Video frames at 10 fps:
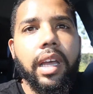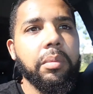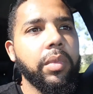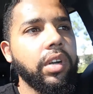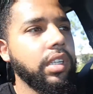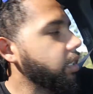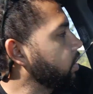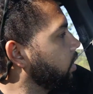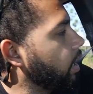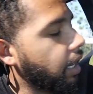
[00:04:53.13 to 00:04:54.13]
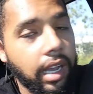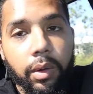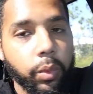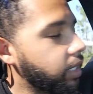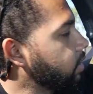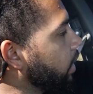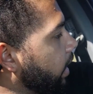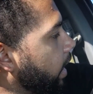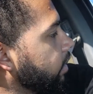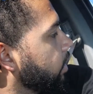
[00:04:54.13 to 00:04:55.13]
that body once I
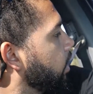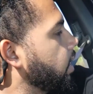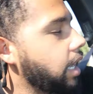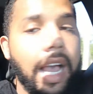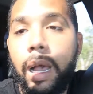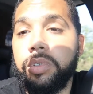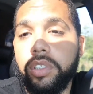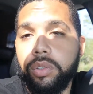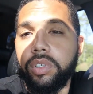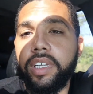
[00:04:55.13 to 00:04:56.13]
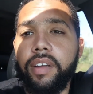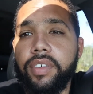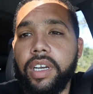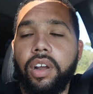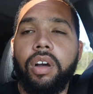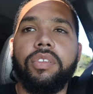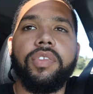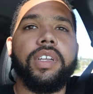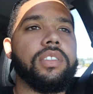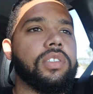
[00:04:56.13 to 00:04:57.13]
get absolutely everything off
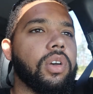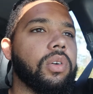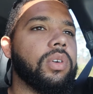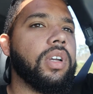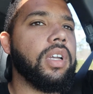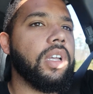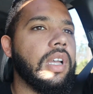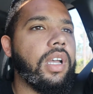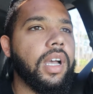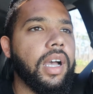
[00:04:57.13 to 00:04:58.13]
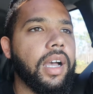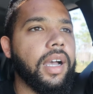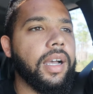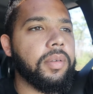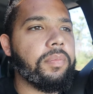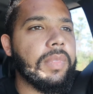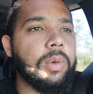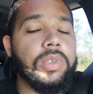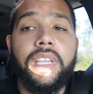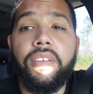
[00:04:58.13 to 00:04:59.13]
of it. So
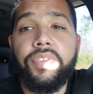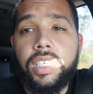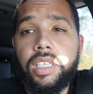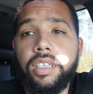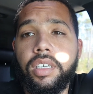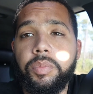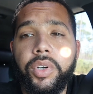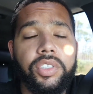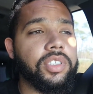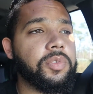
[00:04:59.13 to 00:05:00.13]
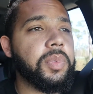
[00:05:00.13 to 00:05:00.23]
It was definitely a good purchase